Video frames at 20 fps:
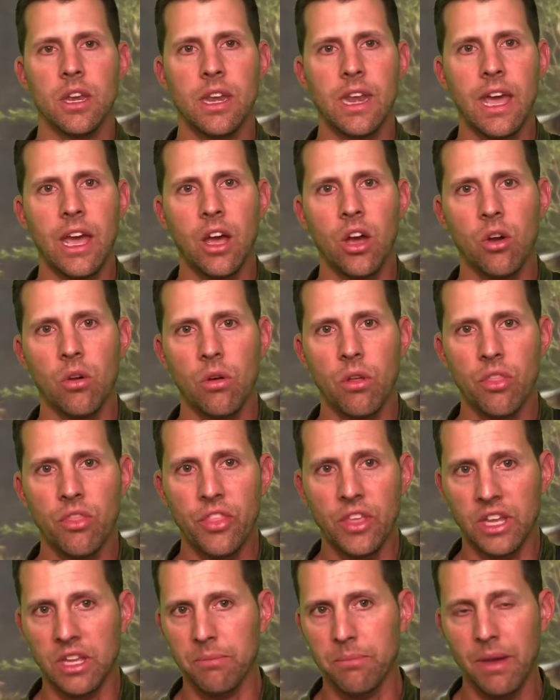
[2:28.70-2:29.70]
Now,
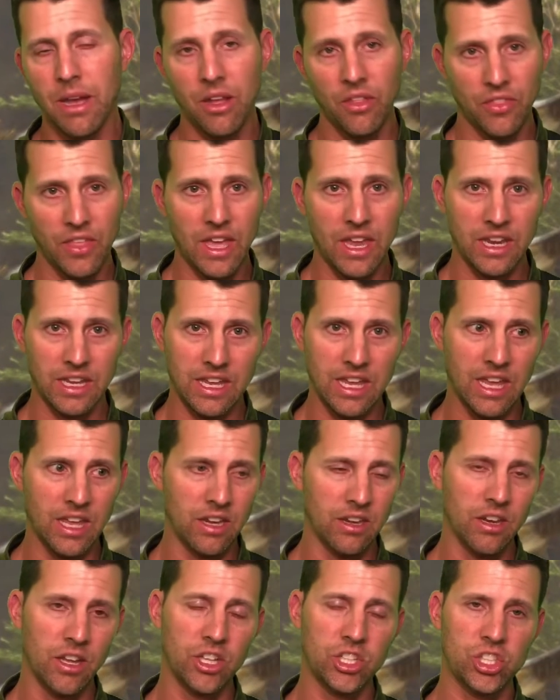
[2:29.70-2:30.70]
think about that
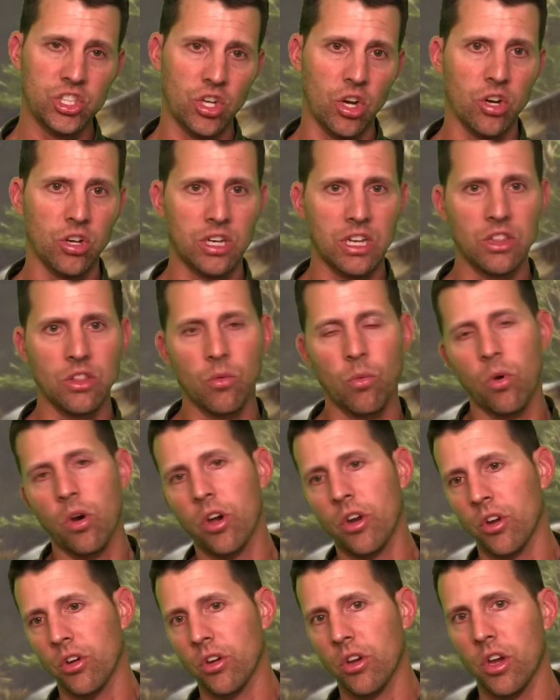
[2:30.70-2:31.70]
again a shark in the
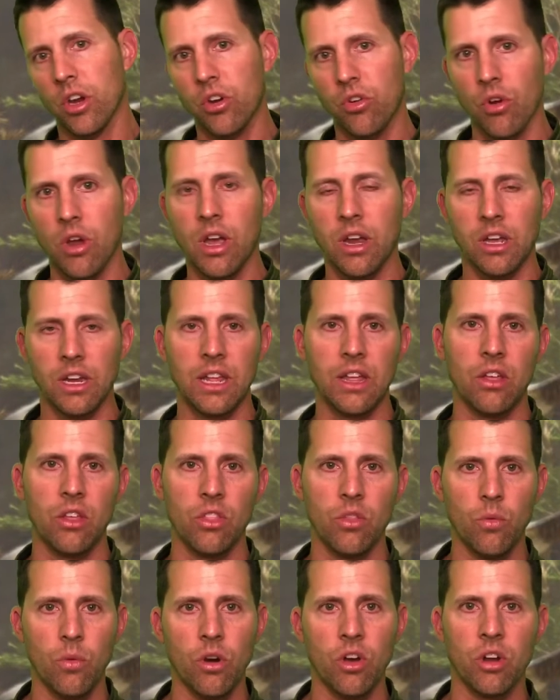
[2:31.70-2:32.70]
water, a crocodile
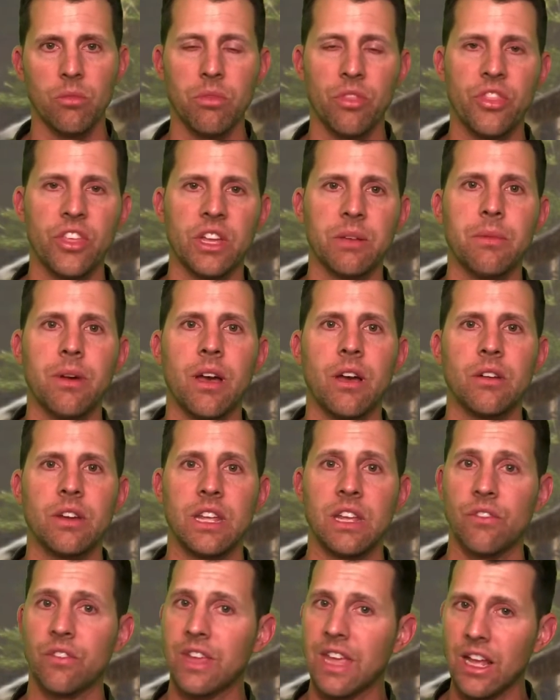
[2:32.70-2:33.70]
in the water. But think
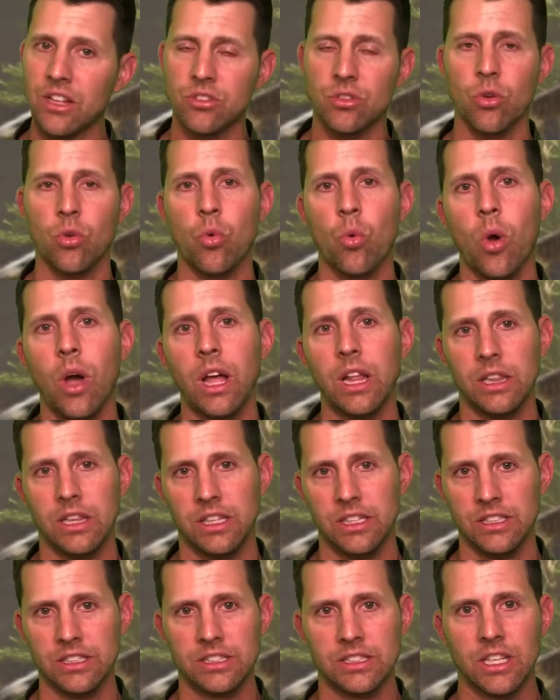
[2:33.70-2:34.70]
about if
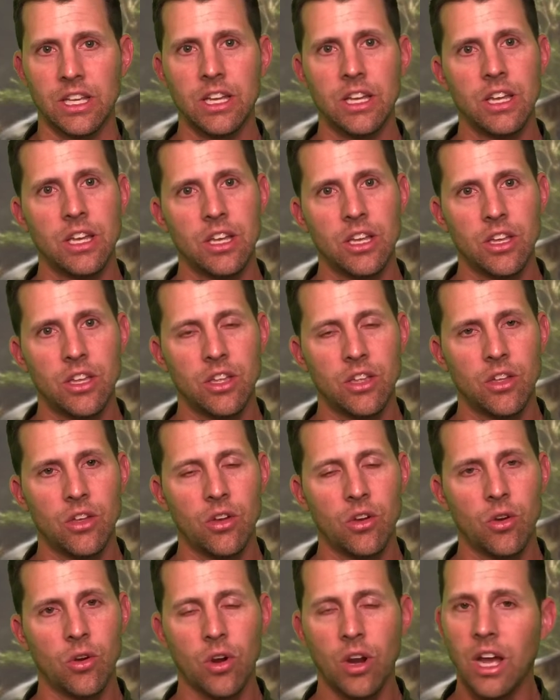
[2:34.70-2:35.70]
Quetzalcoatlus
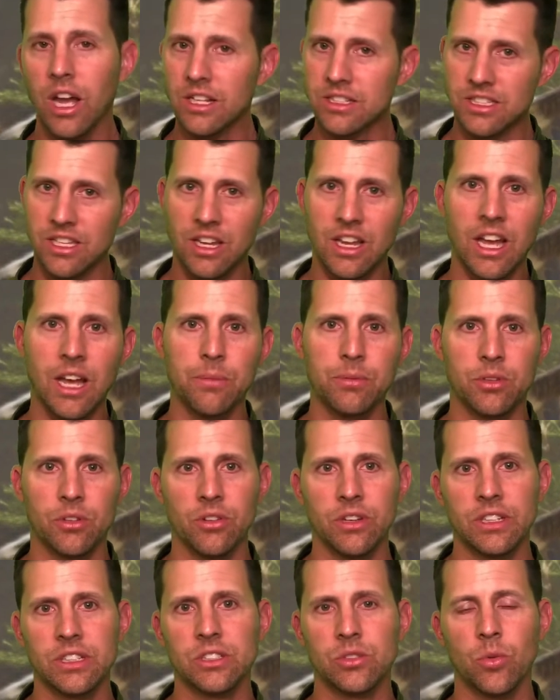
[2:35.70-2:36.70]
or
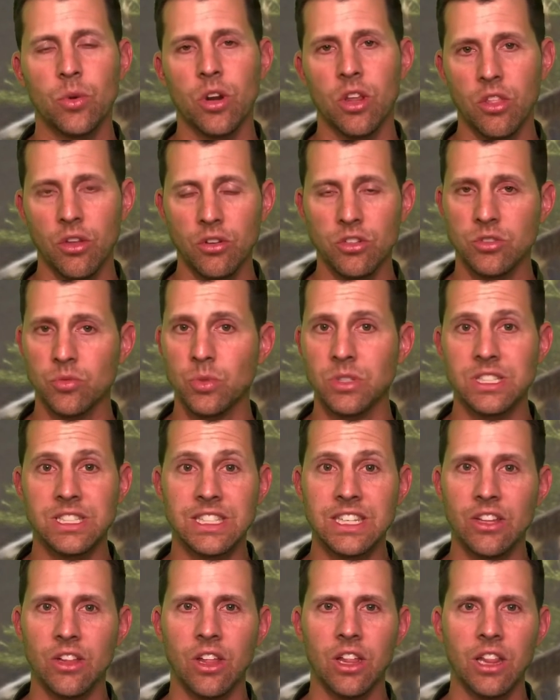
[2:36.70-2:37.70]
Hatzegopteryx, one of those, was
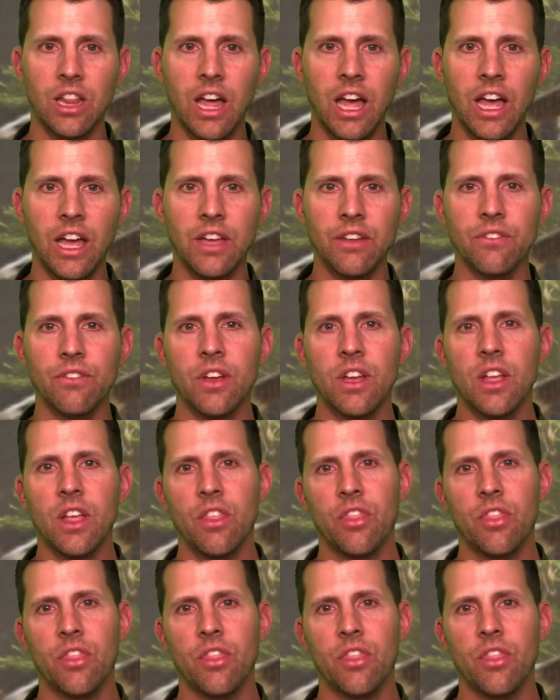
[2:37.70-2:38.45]
still alive.